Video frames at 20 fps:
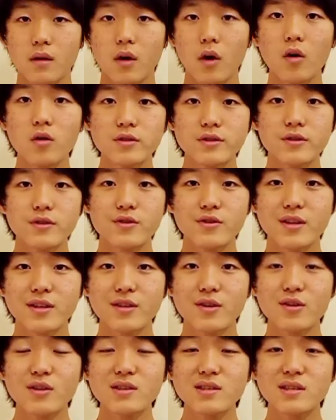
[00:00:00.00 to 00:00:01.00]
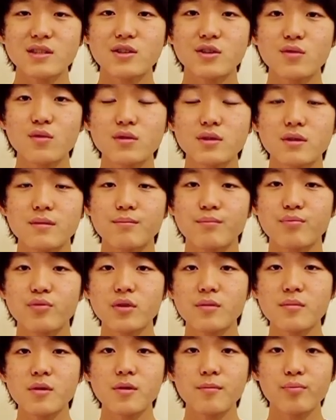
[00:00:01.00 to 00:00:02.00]
Also, you can notice the tools in
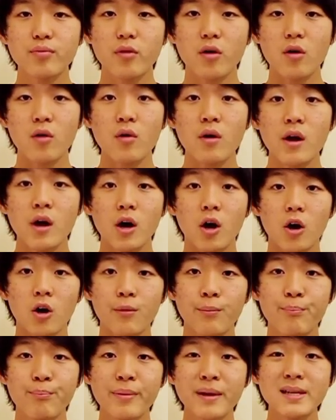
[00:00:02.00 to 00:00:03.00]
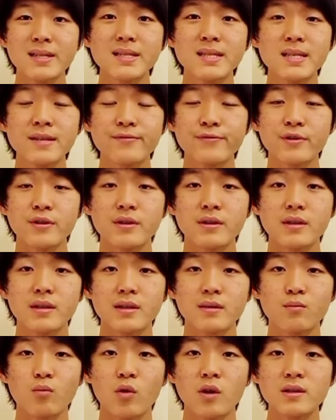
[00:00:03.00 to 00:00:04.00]
Premiere Pro are a bit different
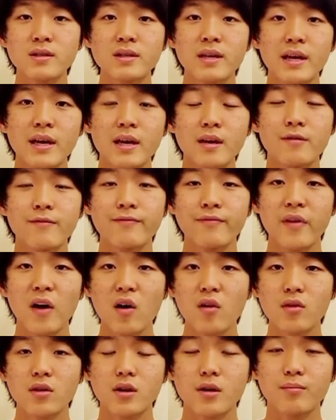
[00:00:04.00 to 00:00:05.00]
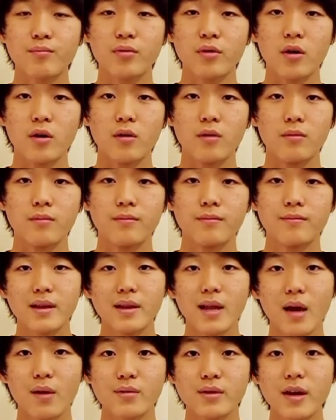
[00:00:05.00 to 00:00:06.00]
than ones in Final Cut Pro.
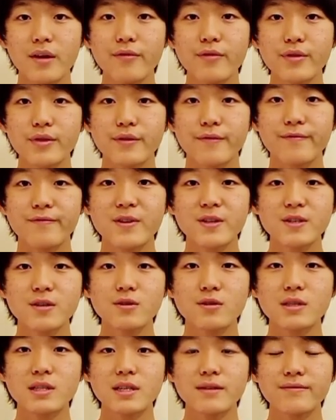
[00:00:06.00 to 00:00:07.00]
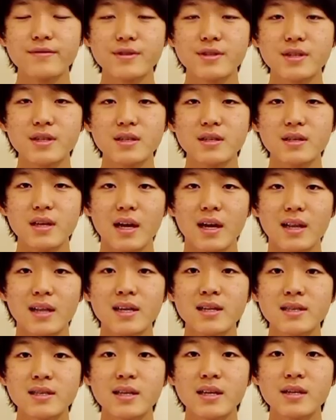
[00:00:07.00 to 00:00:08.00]
Now enough with the physical differences,
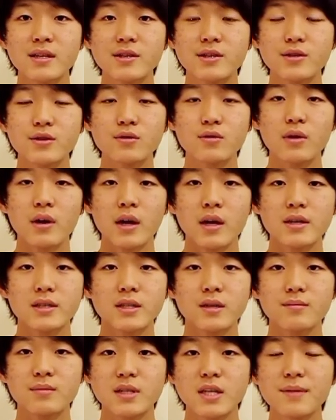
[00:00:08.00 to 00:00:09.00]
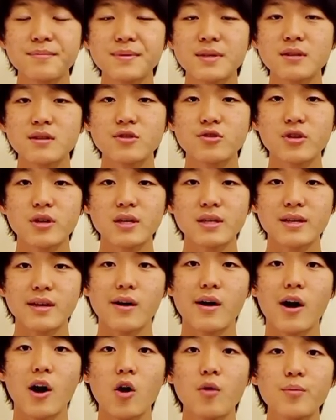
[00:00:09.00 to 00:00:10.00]
let's get into some tips and tricks that
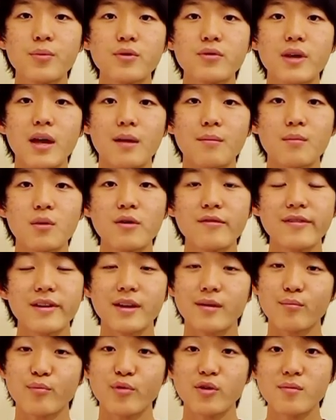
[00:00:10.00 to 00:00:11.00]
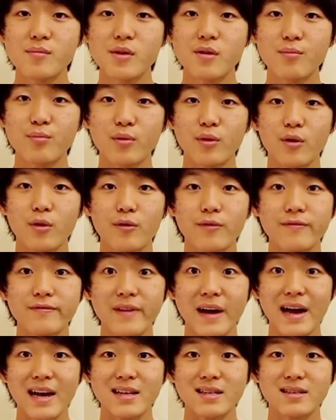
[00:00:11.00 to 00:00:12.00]
will help you get moving in Premiere Pro
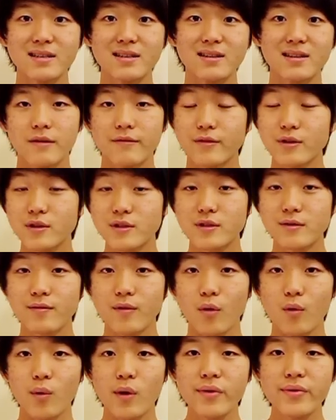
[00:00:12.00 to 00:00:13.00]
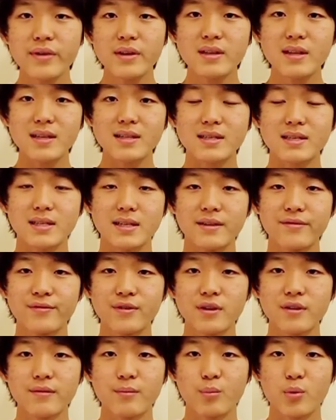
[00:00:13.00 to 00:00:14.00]
fast. First of all, one thing that's
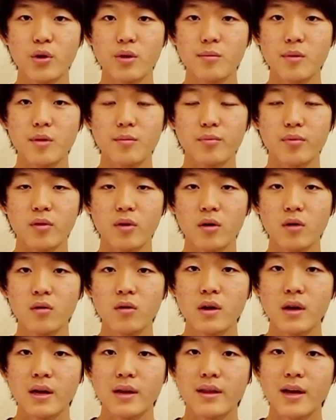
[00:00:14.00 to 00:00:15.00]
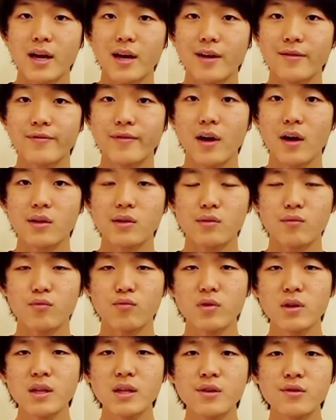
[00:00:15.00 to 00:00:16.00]
different in Premiere Pro that I found
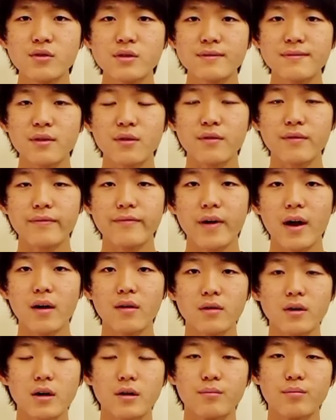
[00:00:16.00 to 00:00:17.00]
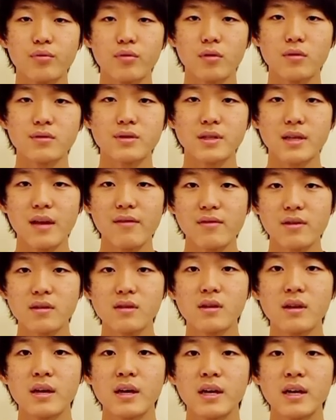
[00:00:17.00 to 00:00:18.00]
really useful in Final Cut Pro
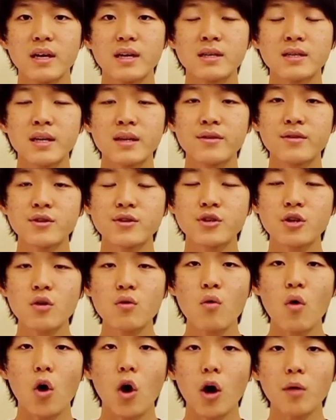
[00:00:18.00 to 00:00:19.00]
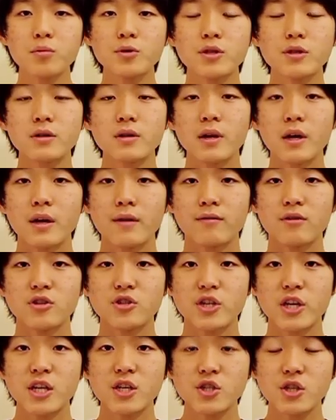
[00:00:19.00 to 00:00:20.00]
7 is that there's no option for
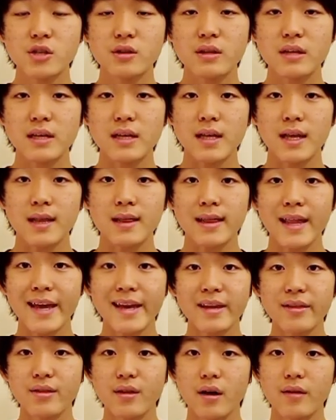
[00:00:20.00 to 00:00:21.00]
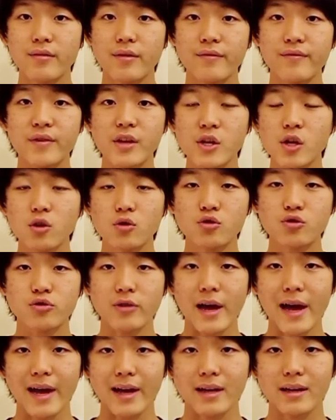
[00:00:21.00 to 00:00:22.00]
changing the length of a video
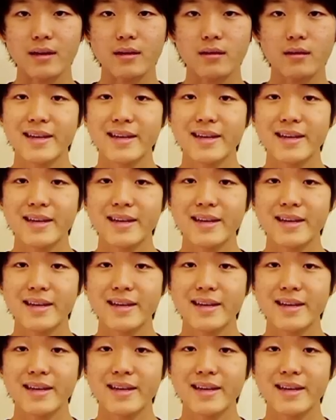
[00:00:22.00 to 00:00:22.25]
track.